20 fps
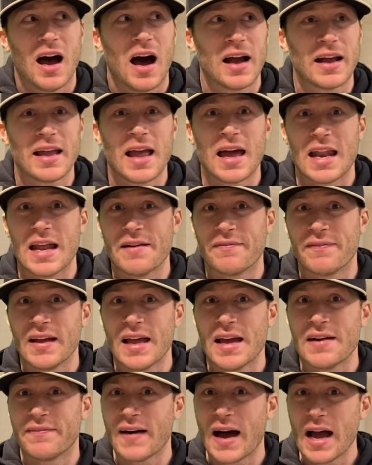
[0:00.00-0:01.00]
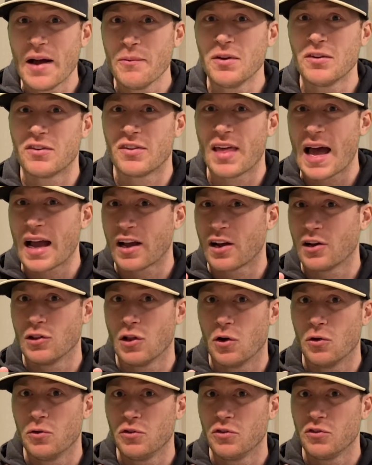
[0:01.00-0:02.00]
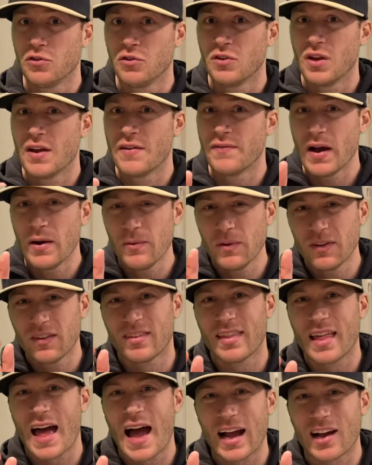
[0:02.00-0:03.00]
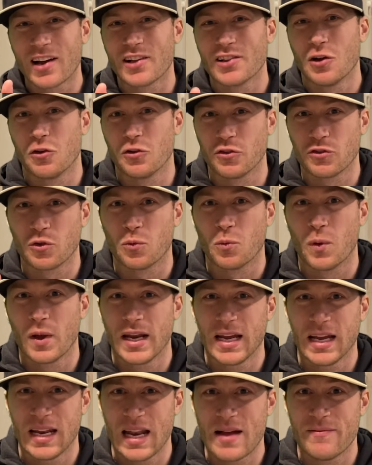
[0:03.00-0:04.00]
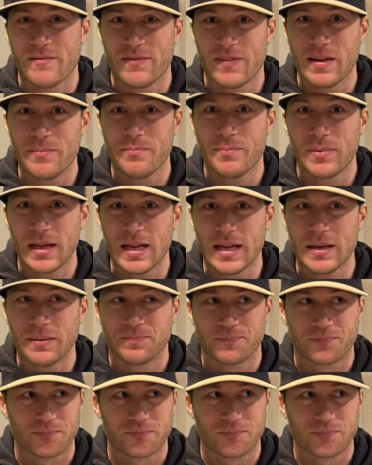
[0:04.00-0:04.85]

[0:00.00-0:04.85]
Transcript: again, if I was that close to winning an MVP